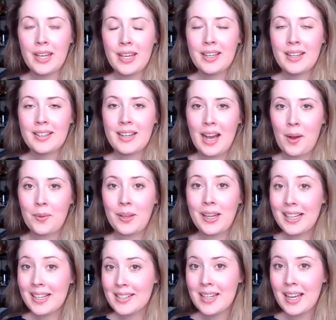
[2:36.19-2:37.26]
Now, like I
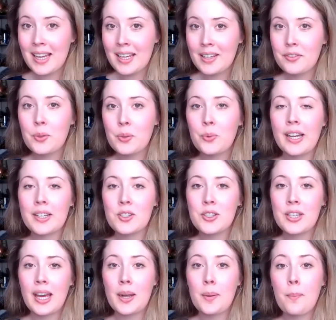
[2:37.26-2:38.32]
said, if you would like to get
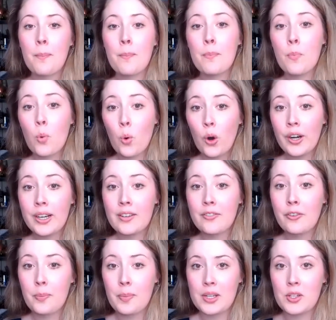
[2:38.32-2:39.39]
more
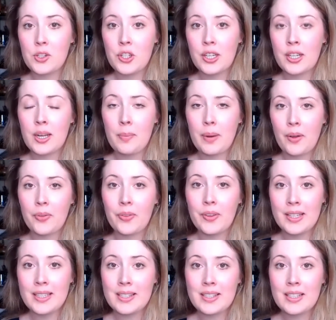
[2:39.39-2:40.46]
information about this,
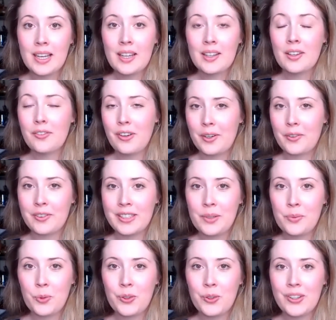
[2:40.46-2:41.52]
the fat over lean
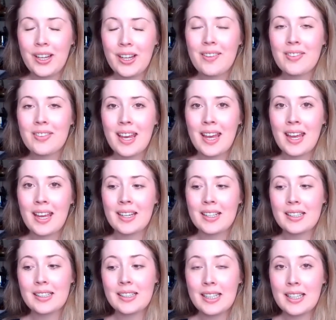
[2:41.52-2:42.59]
rule, then
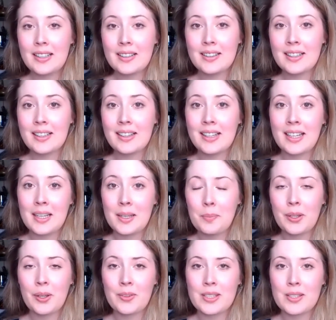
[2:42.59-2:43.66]
click the link below
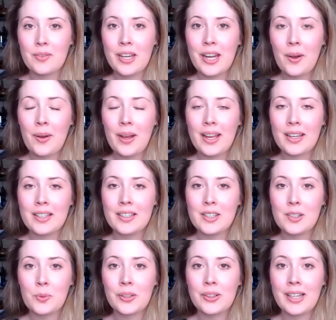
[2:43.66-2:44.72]
this video and you
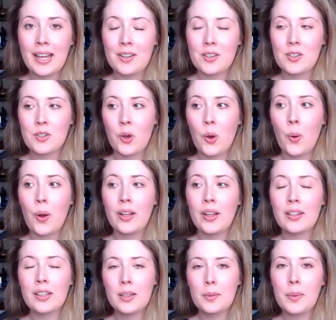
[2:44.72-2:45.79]
will get to know a little
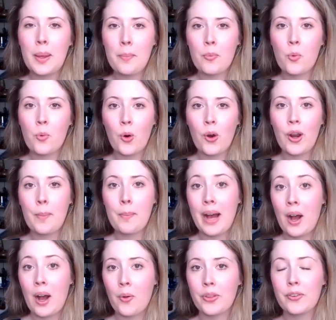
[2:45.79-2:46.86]
bit more about the
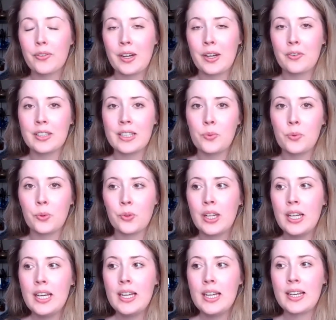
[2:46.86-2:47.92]
fat over lean rule,
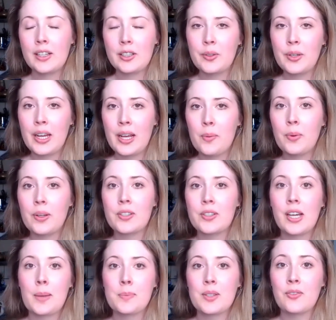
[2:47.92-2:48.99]
including what types of
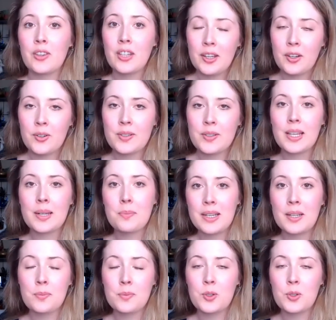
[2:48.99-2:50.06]
thinners and mediums you
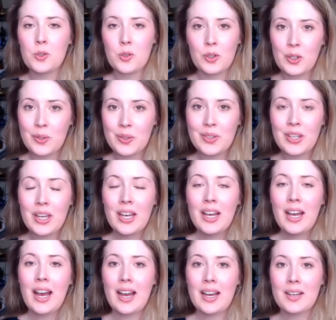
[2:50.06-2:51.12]
should use
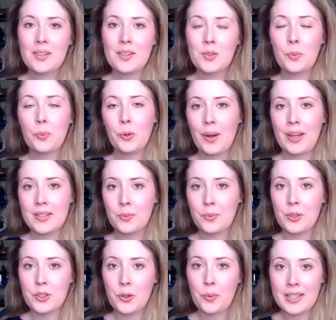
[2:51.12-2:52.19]
as you progress with your
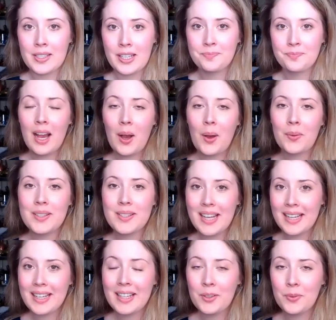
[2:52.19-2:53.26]
painting. Now, the
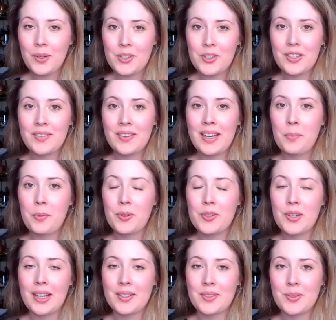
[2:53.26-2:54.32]
second question that I'm going
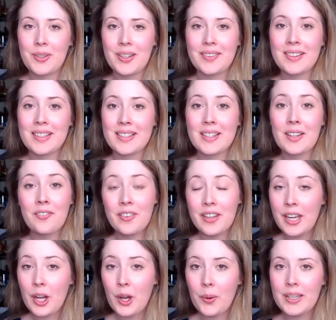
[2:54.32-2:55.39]
to answer in this
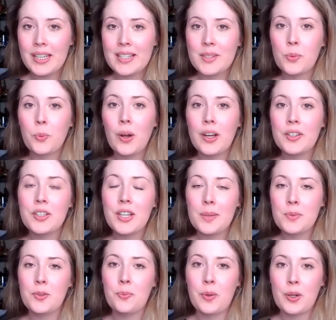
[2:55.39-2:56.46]
video, it is, what
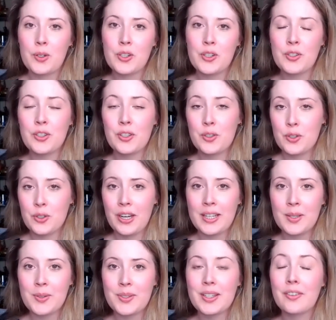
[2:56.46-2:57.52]
types of brushes should I
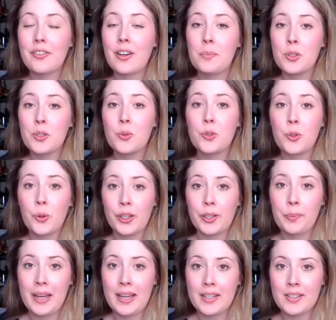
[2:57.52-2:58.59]
use if I'm new to
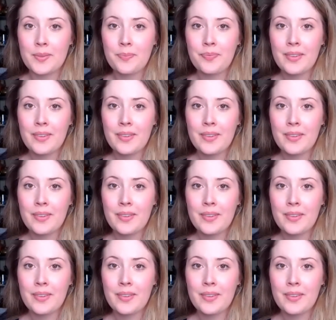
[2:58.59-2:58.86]
oil paint?